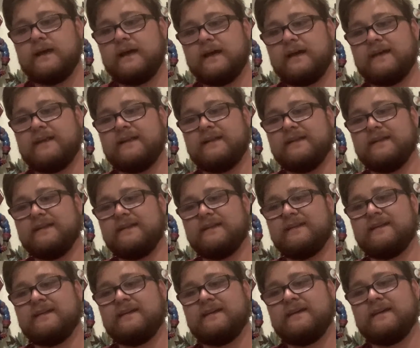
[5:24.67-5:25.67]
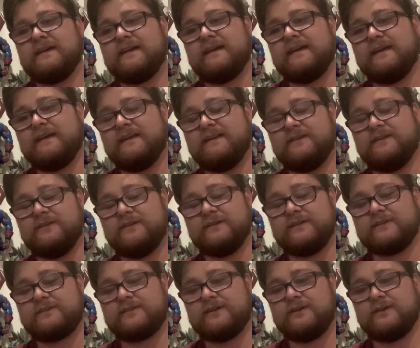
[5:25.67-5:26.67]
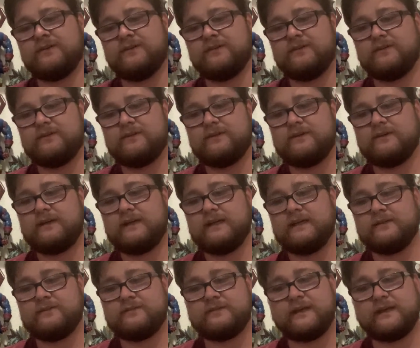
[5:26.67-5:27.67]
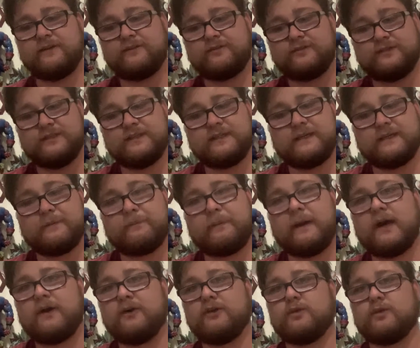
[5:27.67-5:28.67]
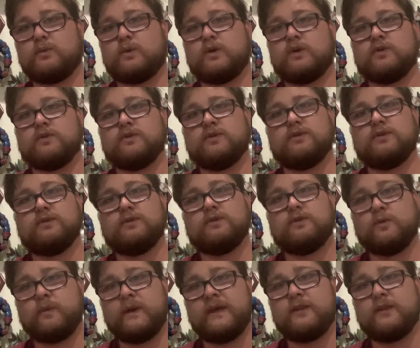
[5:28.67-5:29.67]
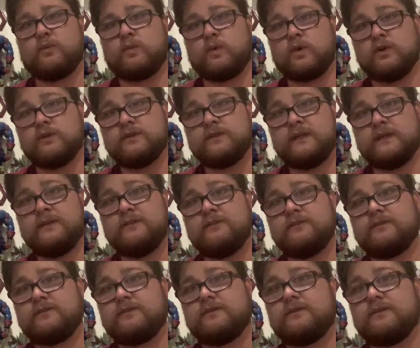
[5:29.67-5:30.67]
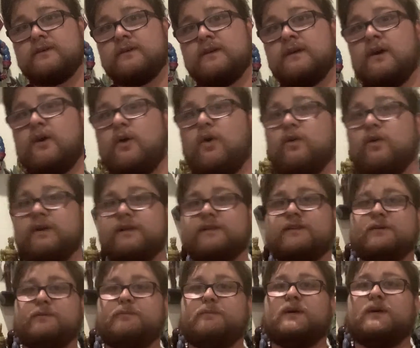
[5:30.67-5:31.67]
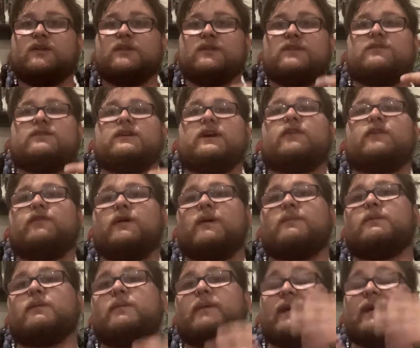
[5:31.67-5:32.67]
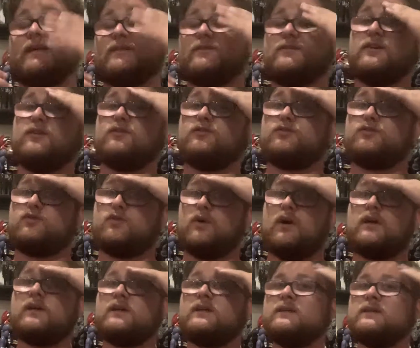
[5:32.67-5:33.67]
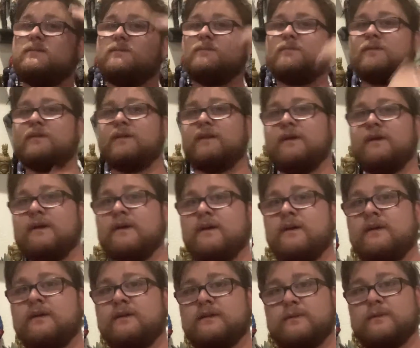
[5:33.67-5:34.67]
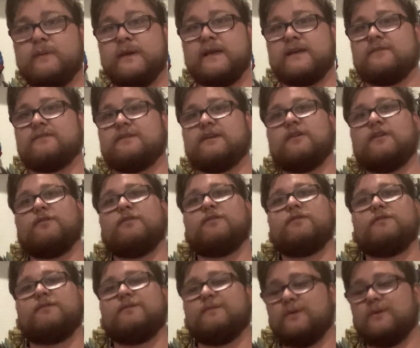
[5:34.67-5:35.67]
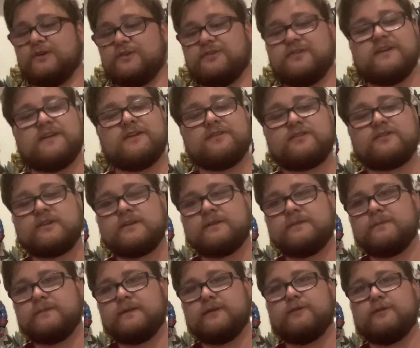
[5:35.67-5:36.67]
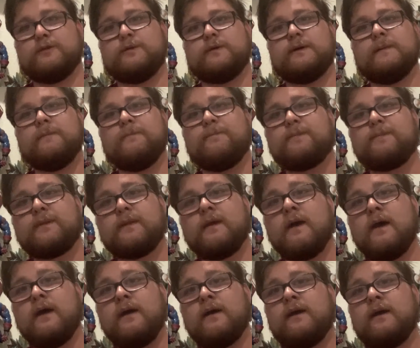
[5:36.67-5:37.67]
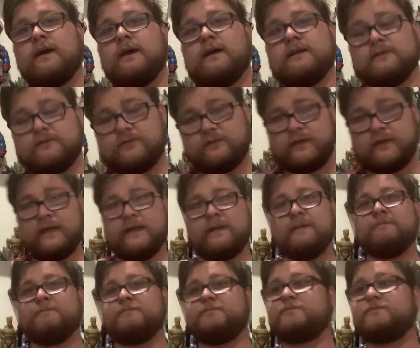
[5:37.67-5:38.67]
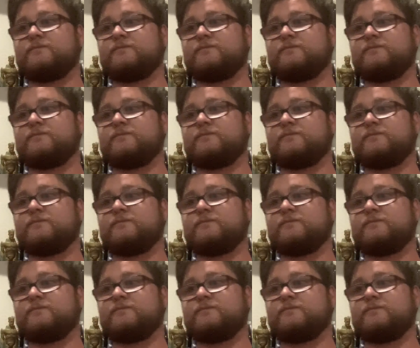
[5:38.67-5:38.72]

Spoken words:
And in doing so, instead of seeking power of the world the way the world does, only to build itself up, to make itself stronger, to make itself more sinister, if you will, instead,